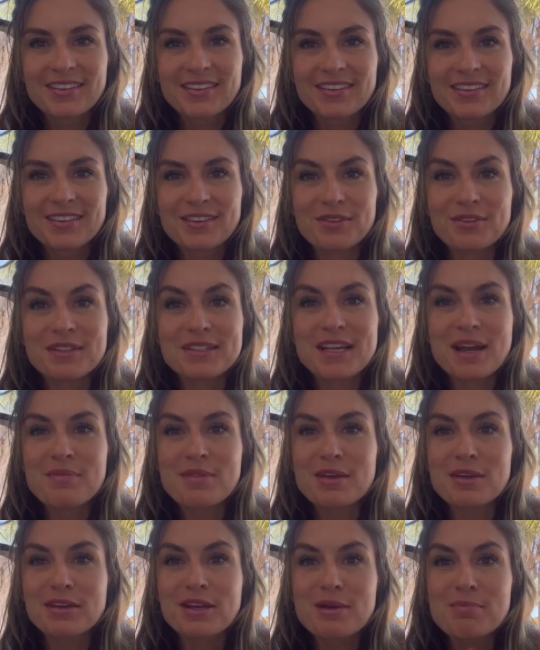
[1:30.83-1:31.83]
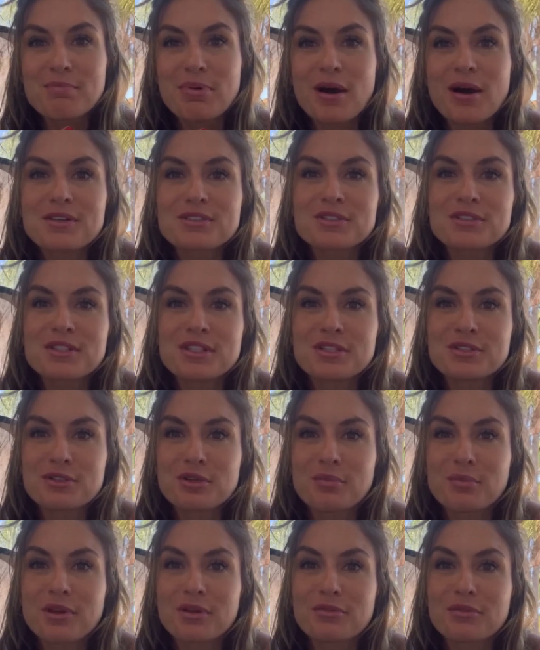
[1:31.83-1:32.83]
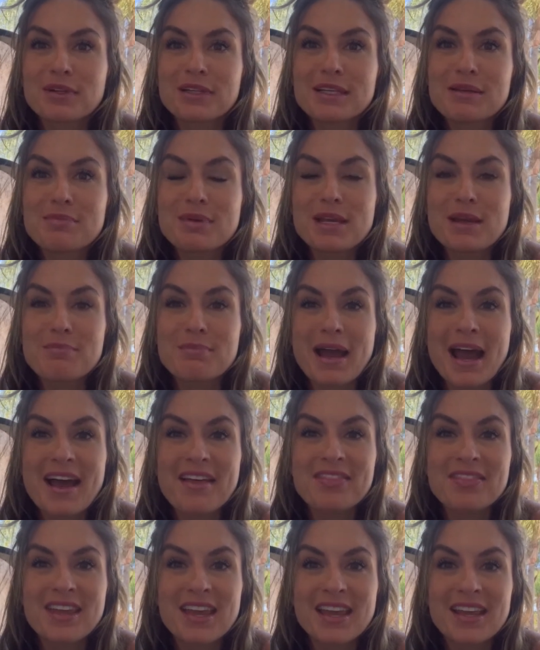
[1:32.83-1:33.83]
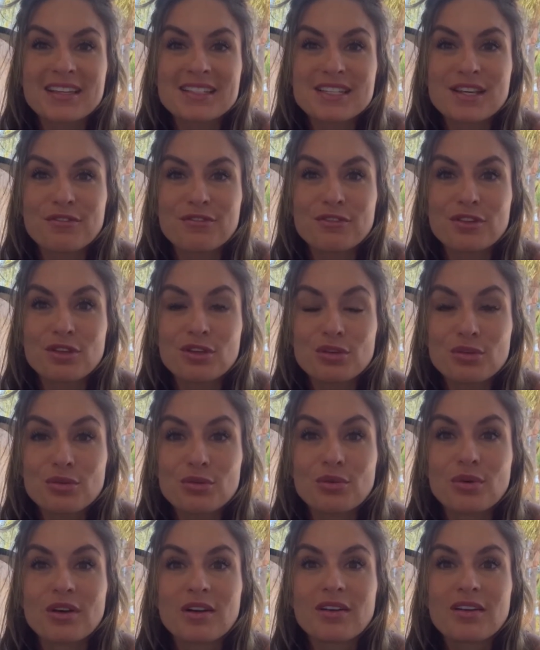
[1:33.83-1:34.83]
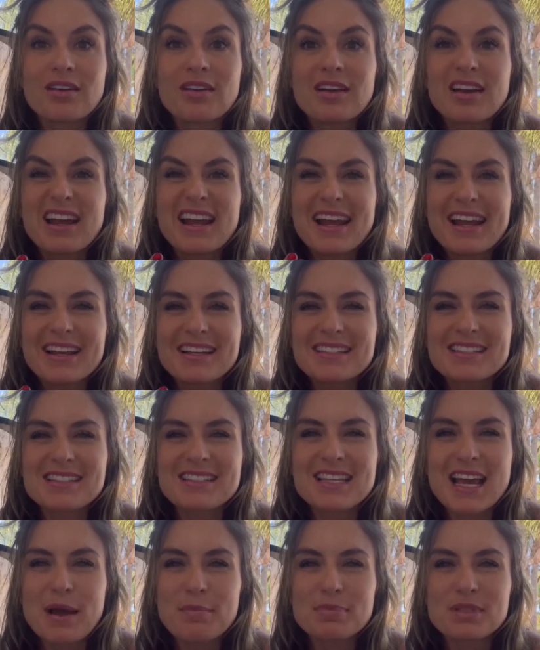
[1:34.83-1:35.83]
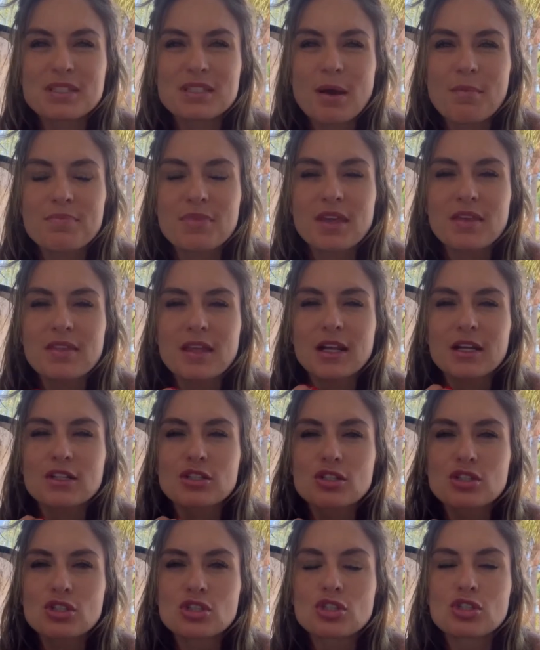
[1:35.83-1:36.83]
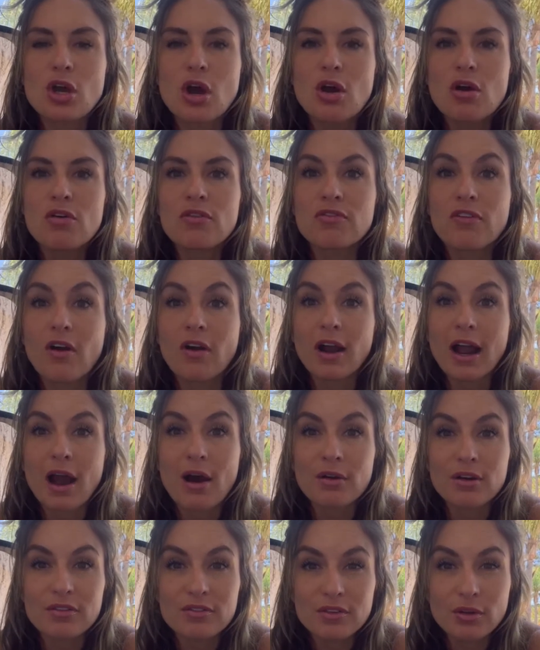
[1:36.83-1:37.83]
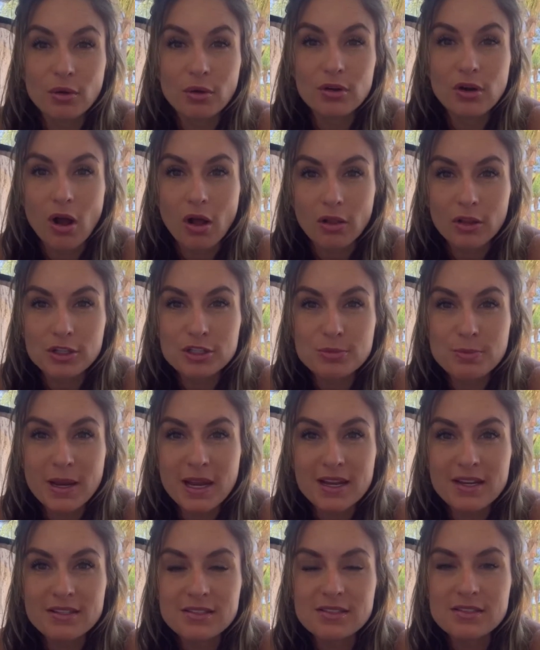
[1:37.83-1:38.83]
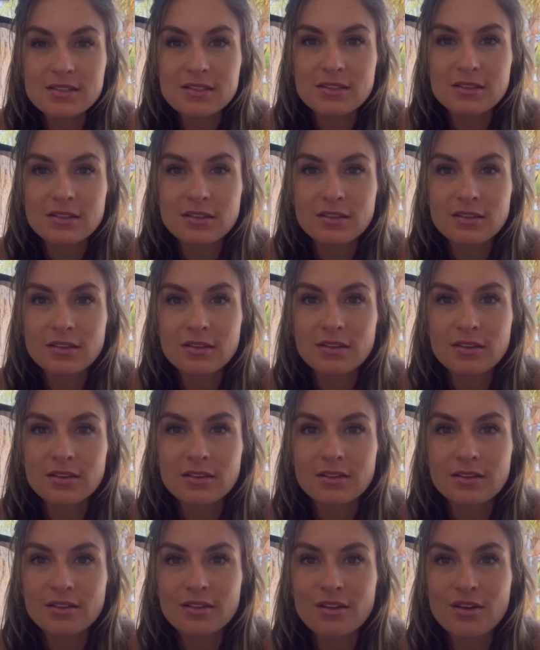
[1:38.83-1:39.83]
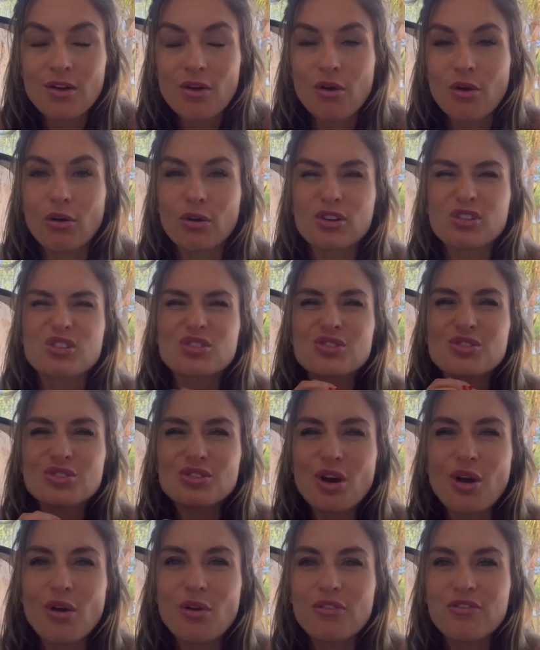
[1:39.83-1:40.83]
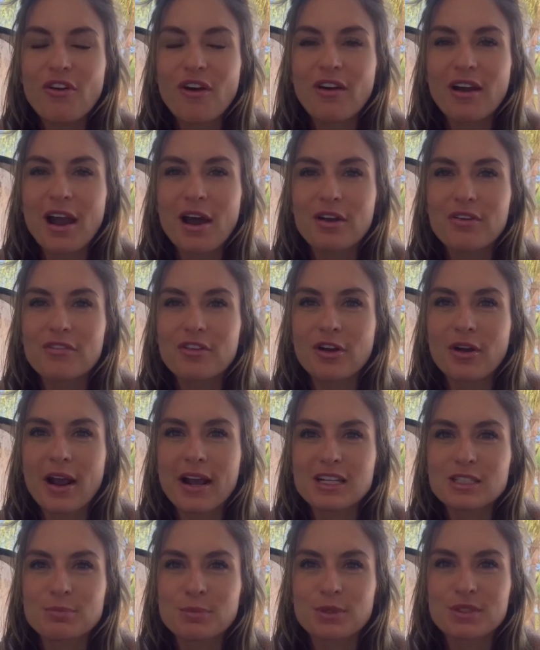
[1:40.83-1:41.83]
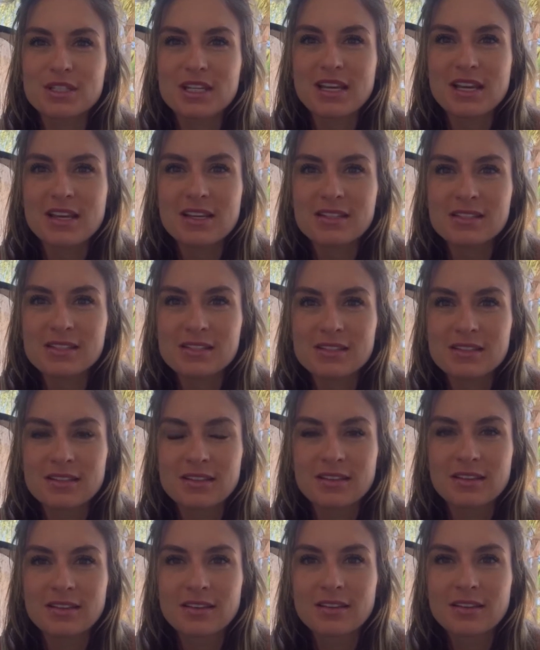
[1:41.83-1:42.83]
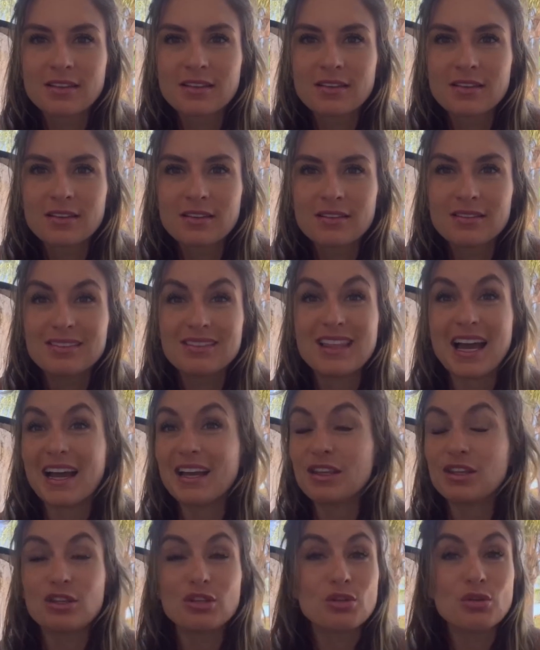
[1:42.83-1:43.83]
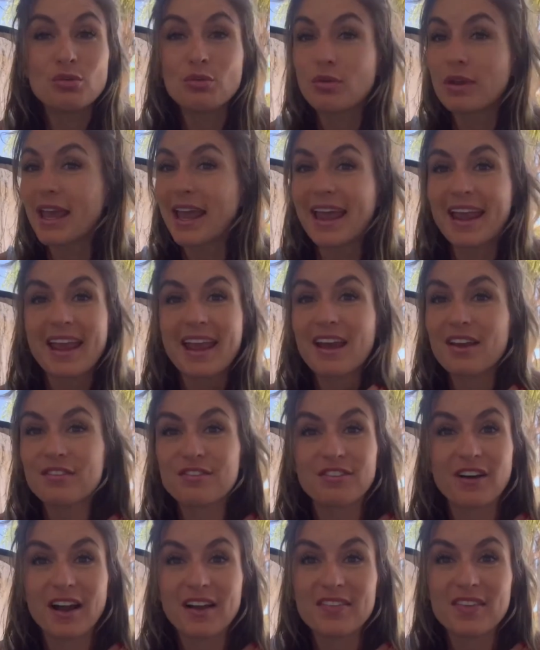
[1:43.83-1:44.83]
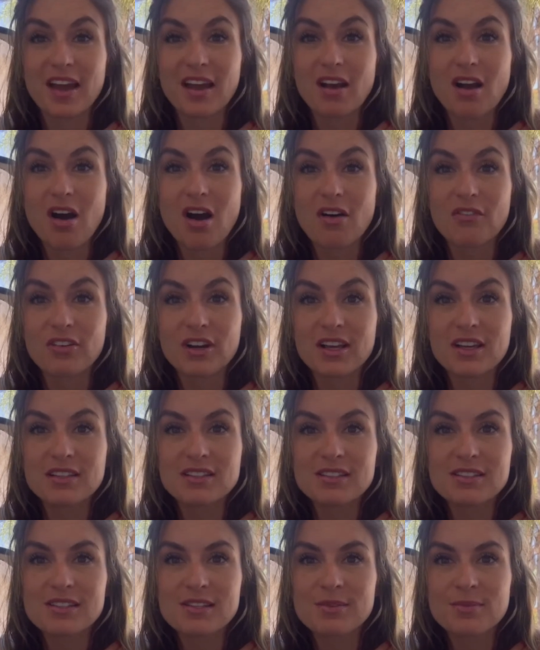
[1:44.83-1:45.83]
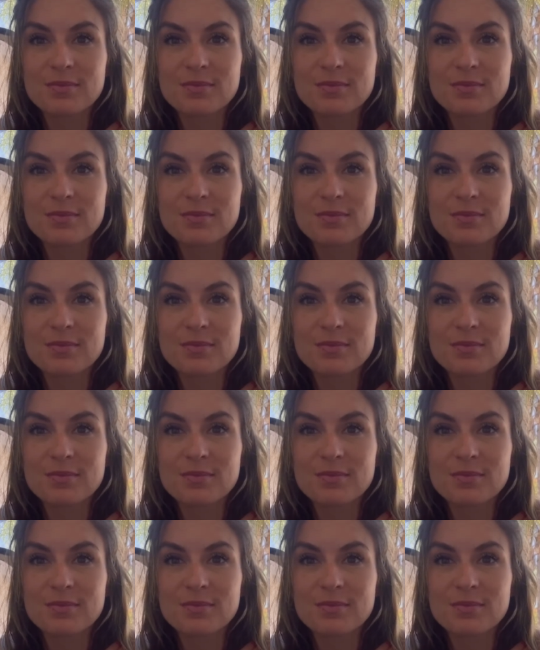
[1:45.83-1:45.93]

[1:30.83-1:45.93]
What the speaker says: The only time that imposter syndrome could really be a bad thing is if you accept something that is so far out of your knowledge base or so far out of your expertise that you can't find that confidence.